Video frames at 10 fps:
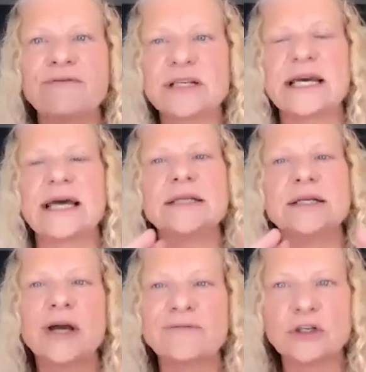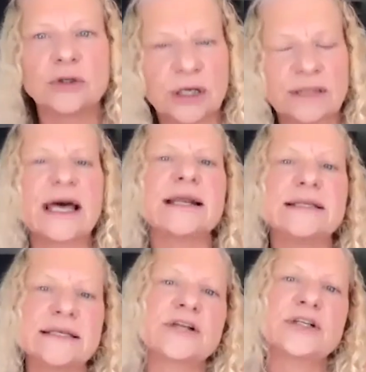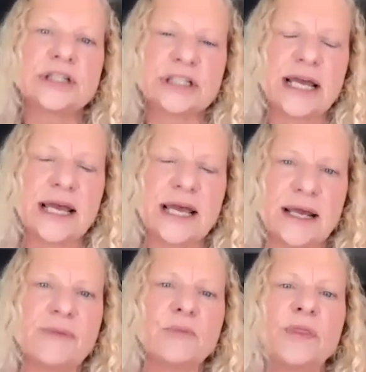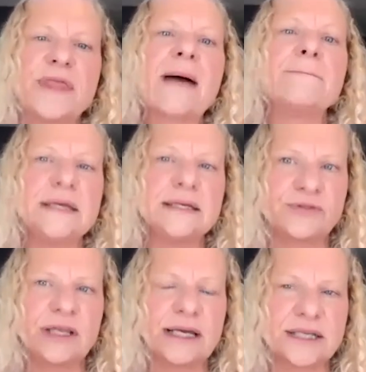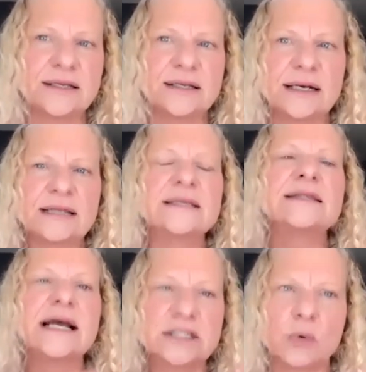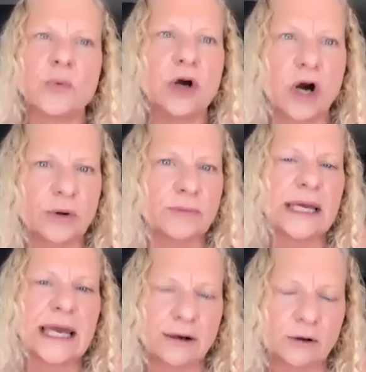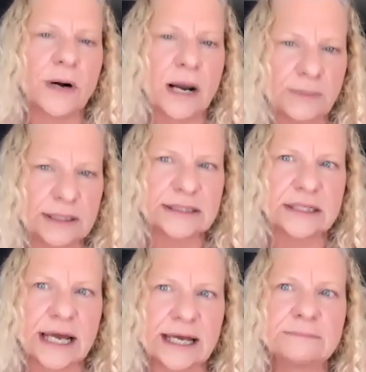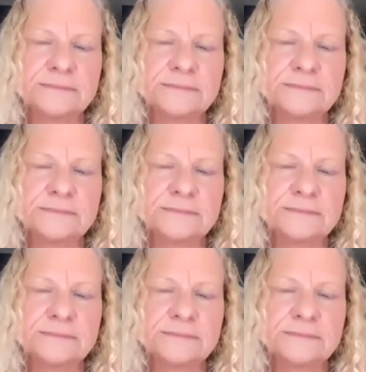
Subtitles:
tendon, you have to look at that and to understand what that means for that tendon. And I think that's what we are with mechanical properties today.